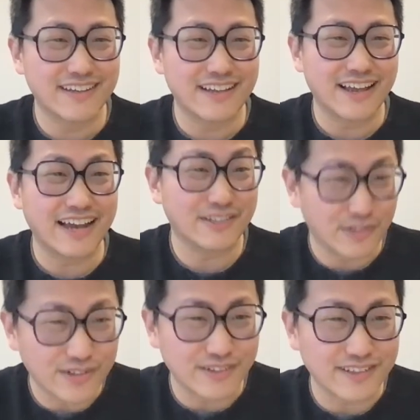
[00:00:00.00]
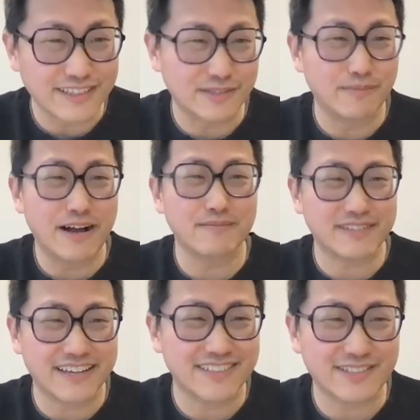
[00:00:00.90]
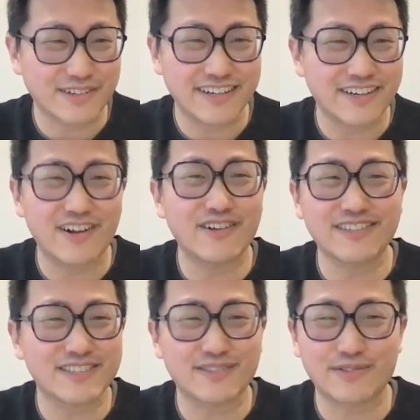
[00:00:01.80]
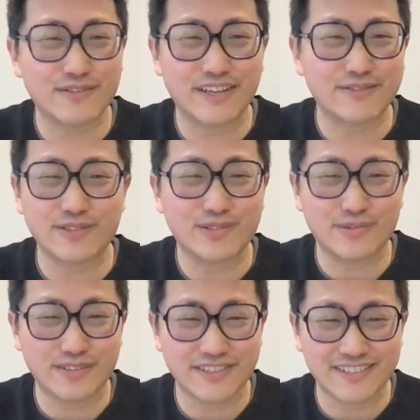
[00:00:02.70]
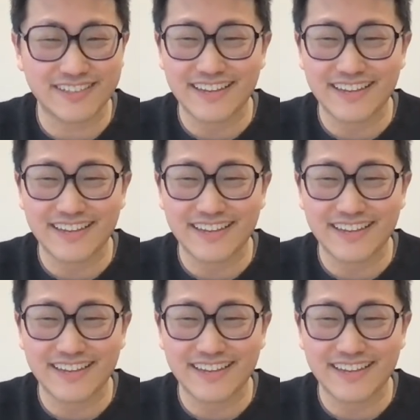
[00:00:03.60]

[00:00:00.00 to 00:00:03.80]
I had to learn, like the mom test, right? And all this sort of like resources,